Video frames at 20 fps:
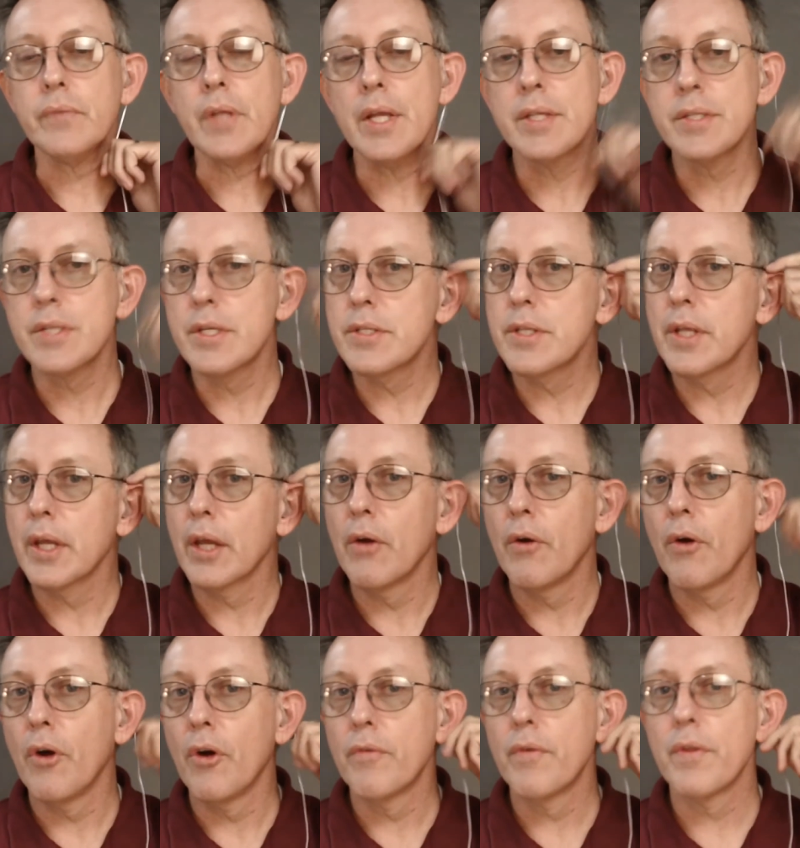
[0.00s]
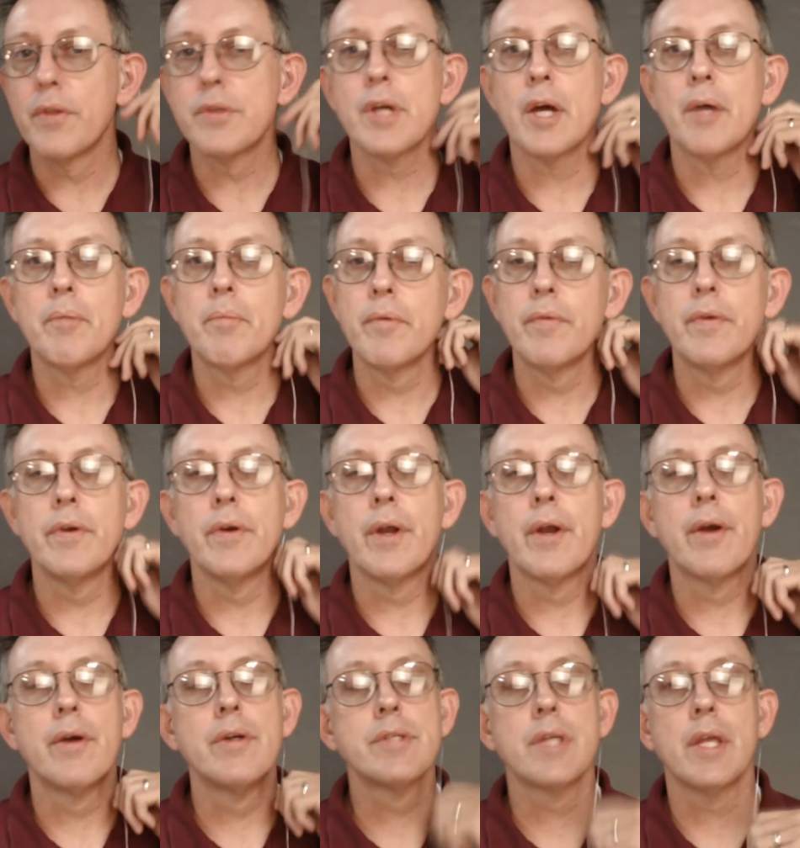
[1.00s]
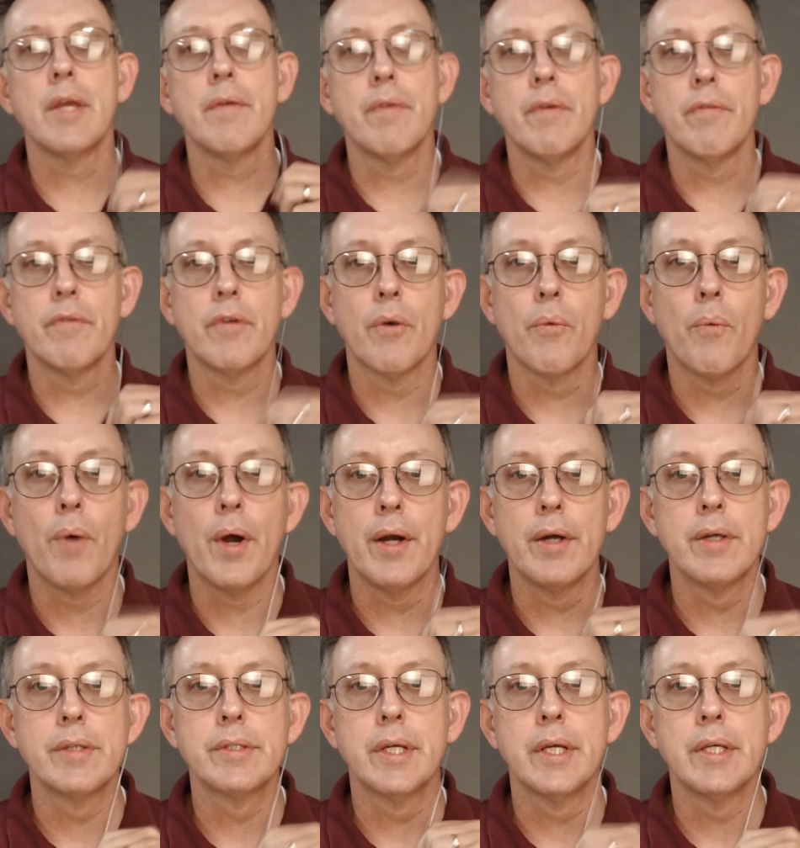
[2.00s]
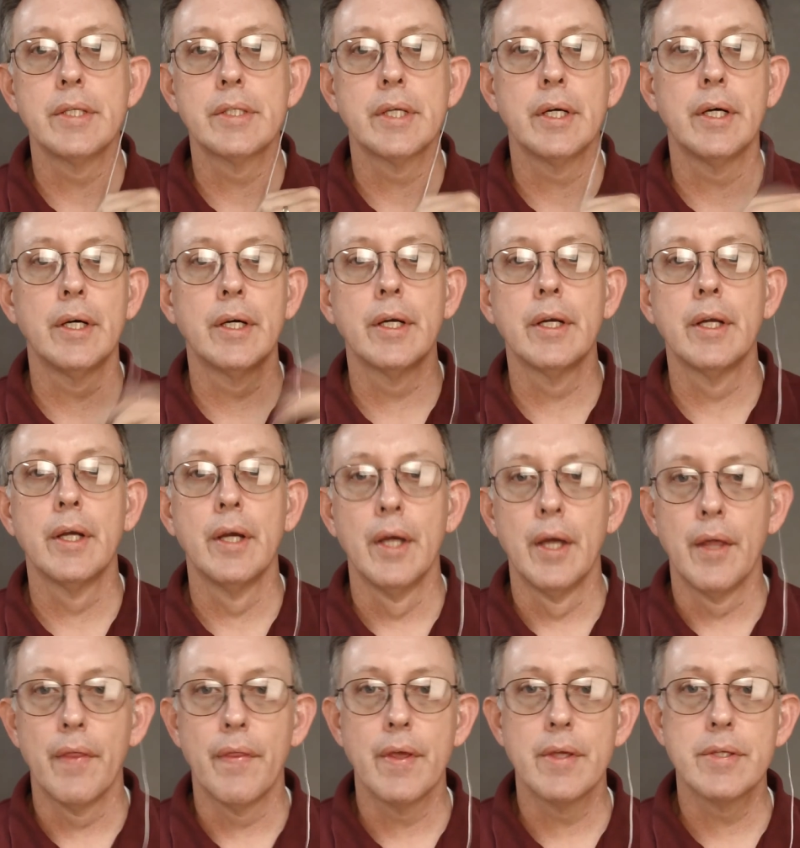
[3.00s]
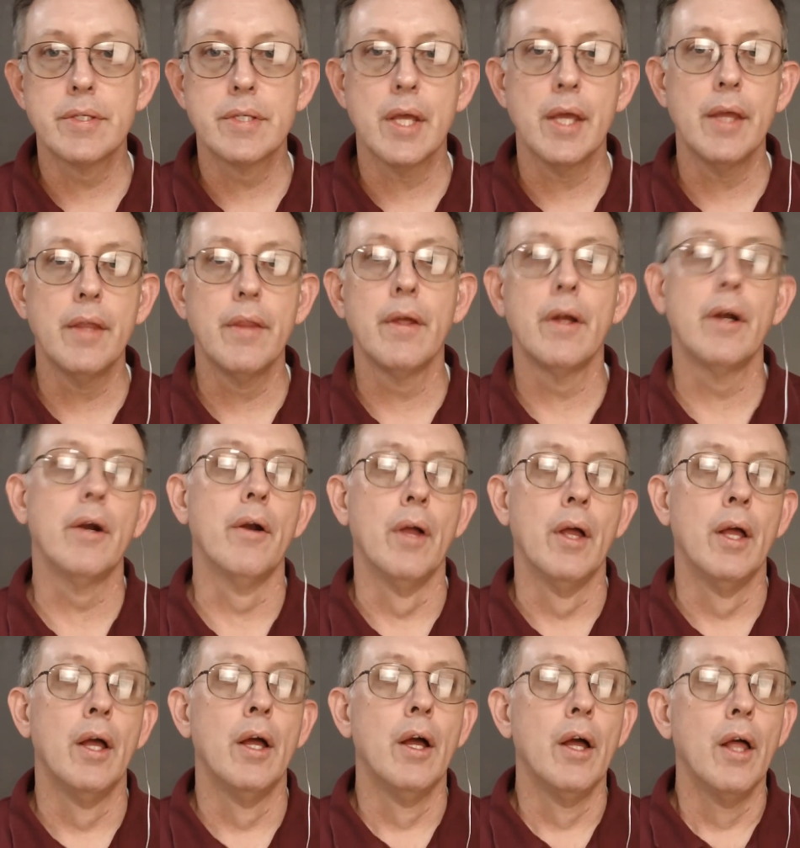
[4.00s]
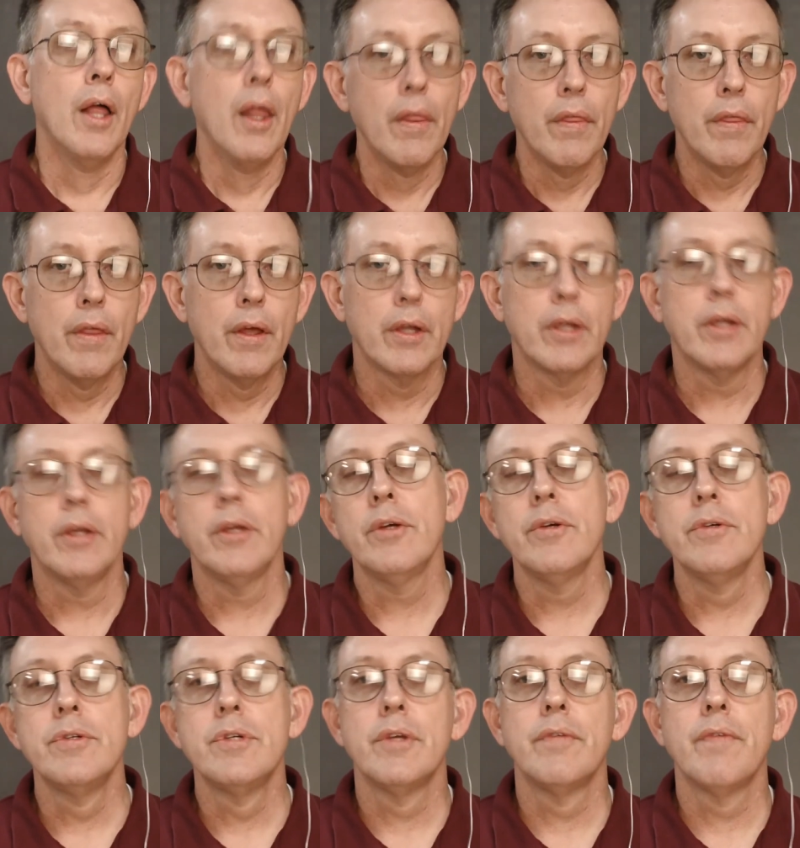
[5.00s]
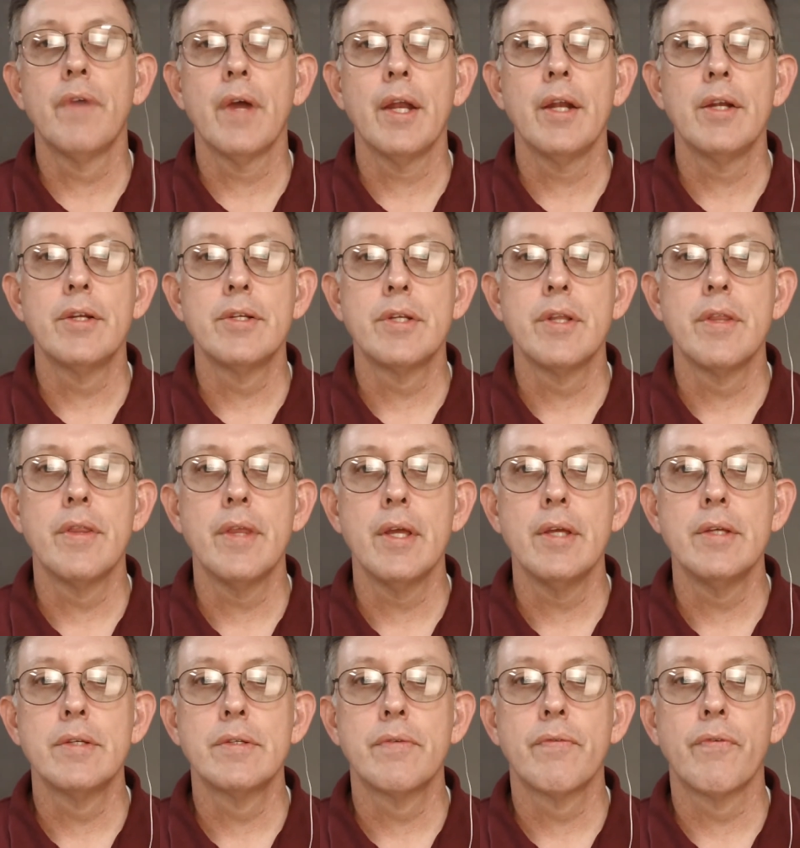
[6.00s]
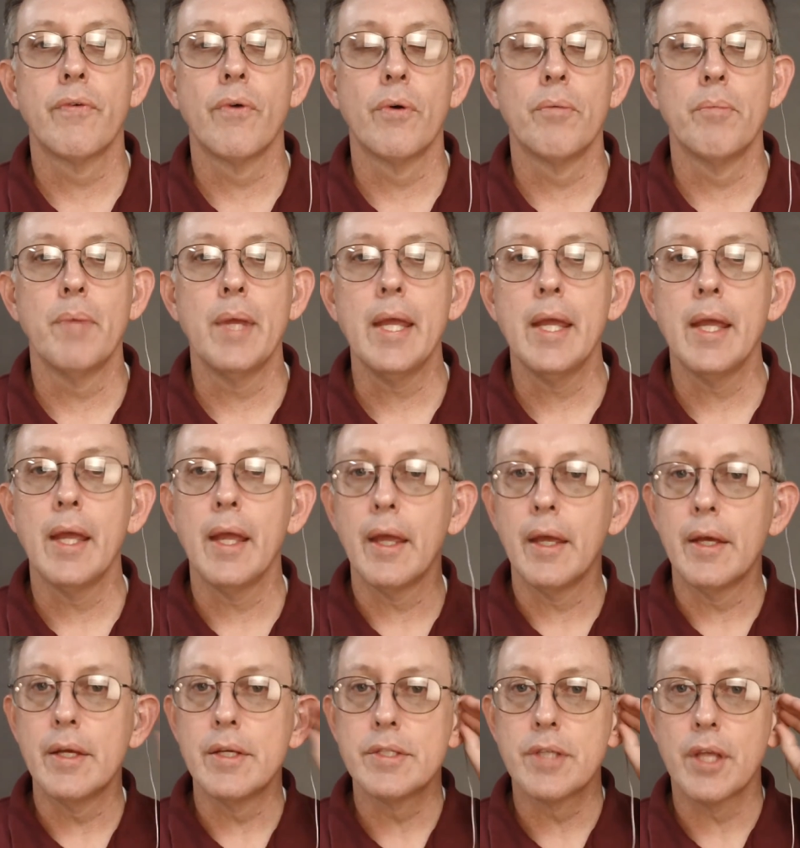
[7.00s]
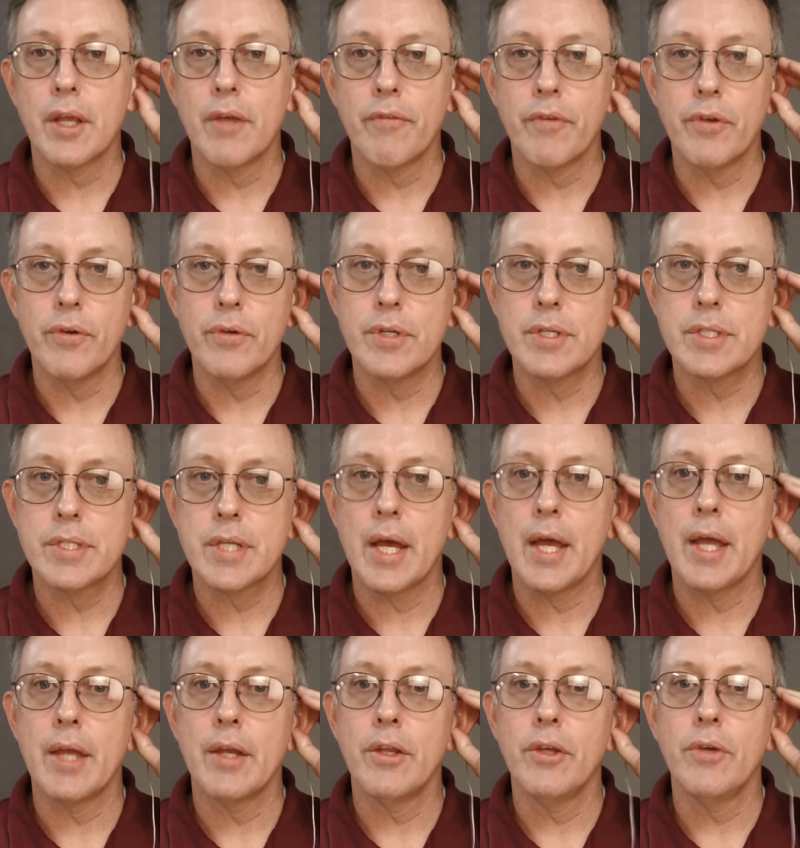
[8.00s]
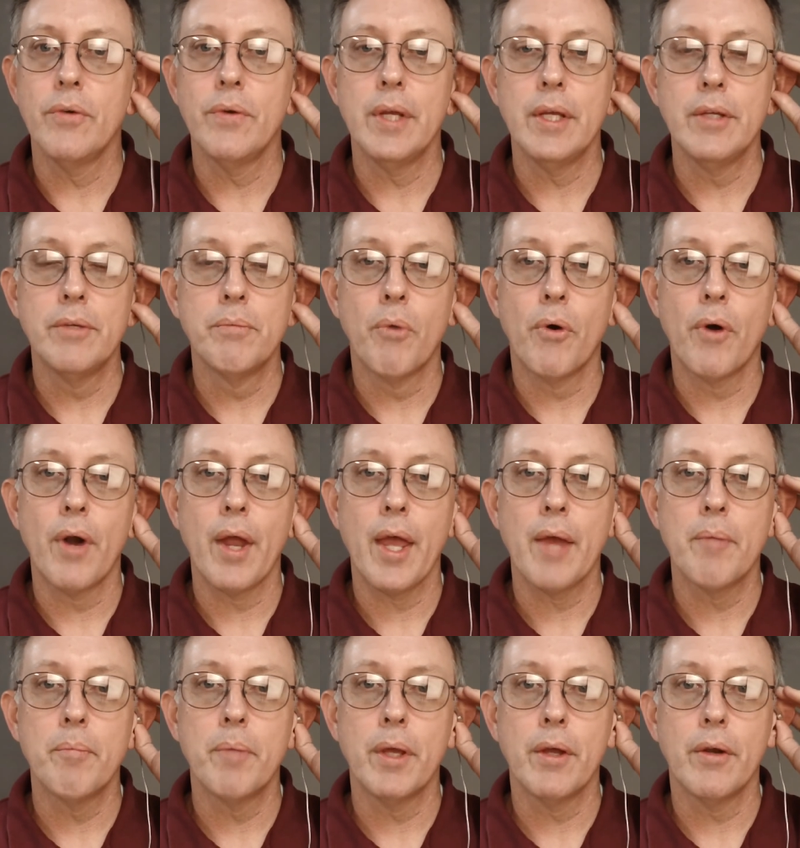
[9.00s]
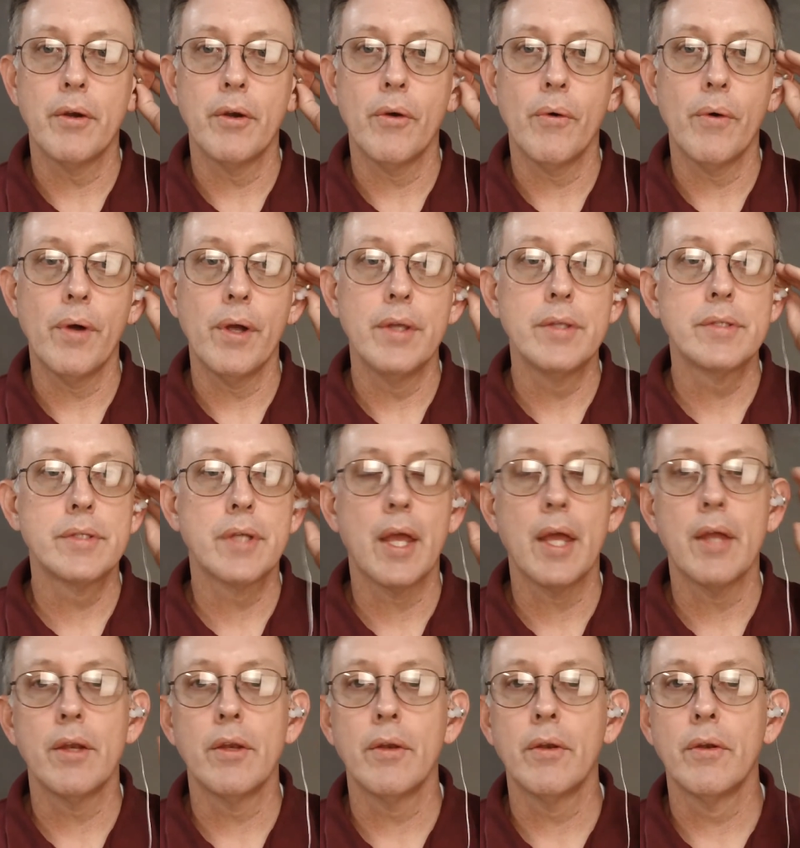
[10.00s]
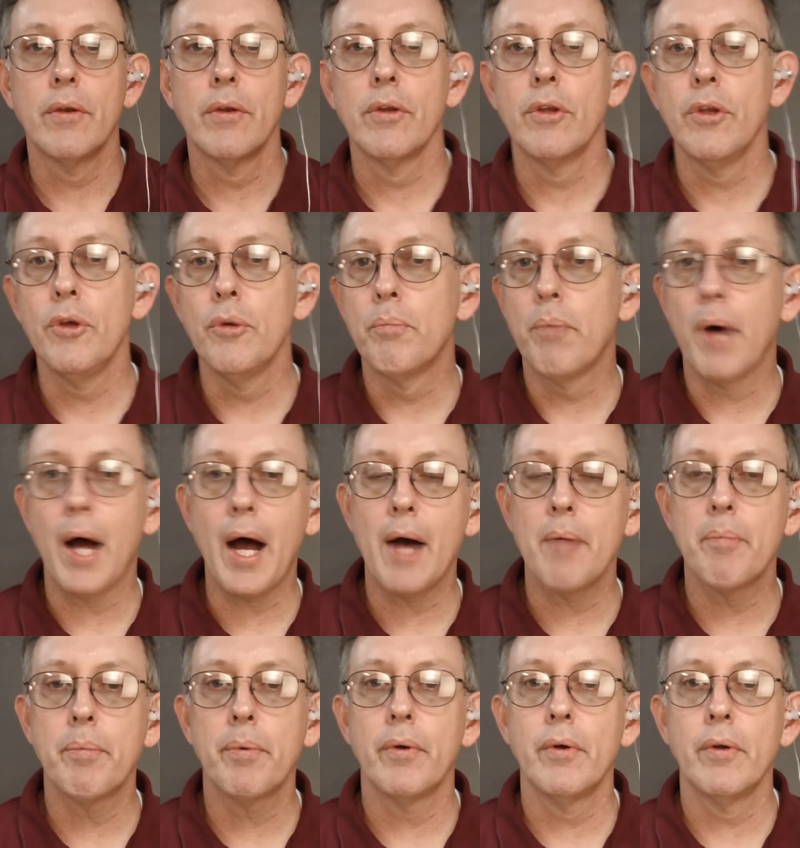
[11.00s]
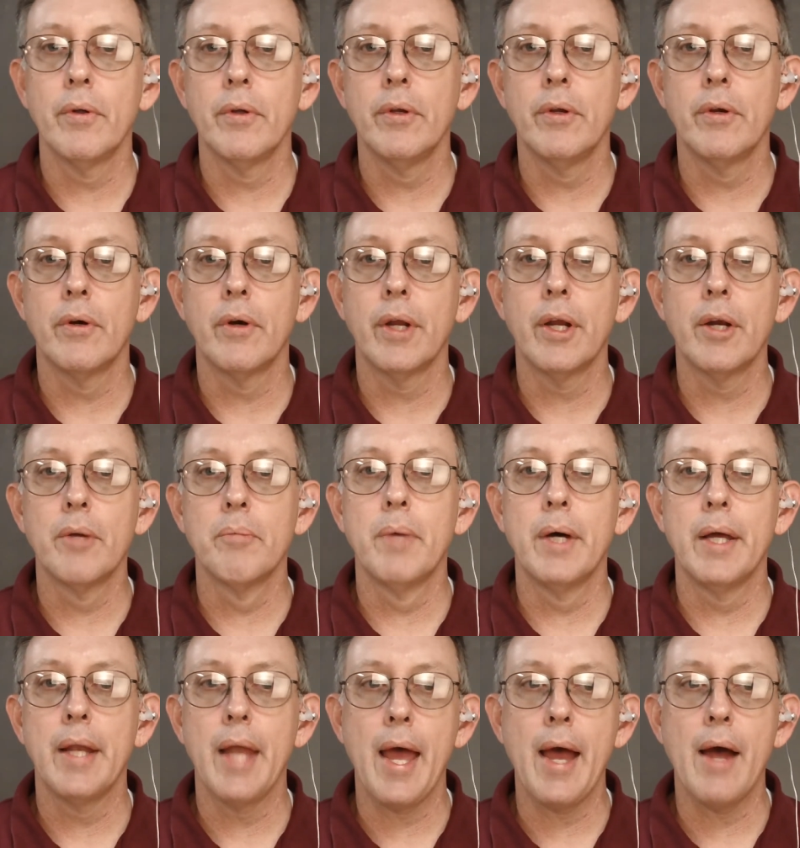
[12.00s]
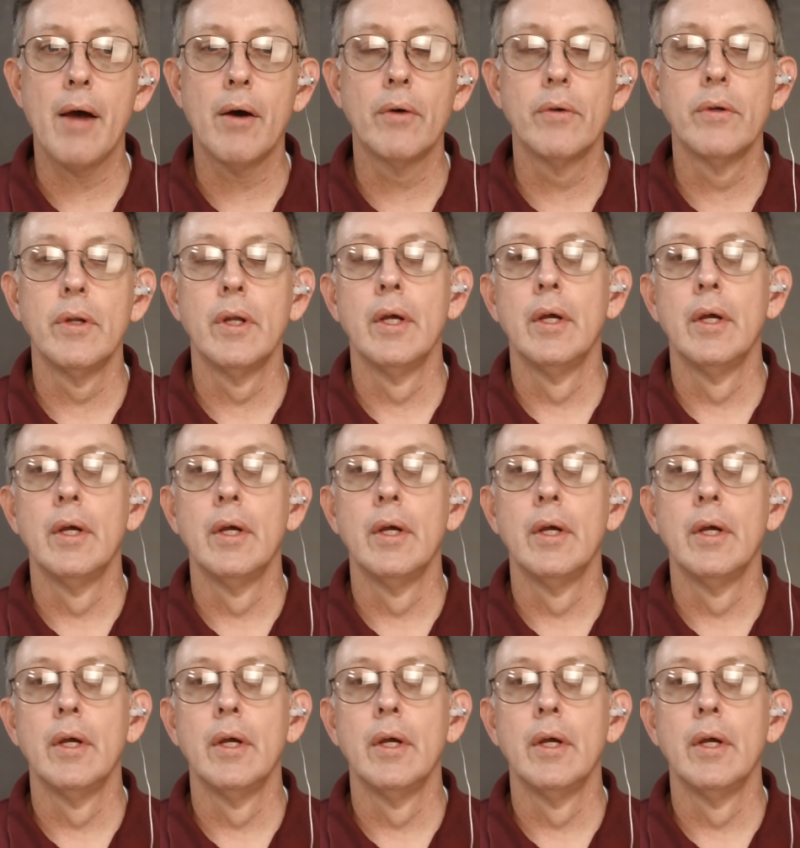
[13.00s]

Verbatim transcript: since they go over the top of your ears, even if your wires get tugged, they stay there. The huge advantage to these for me is if you decide you need more ambient noise and you pop your earbud out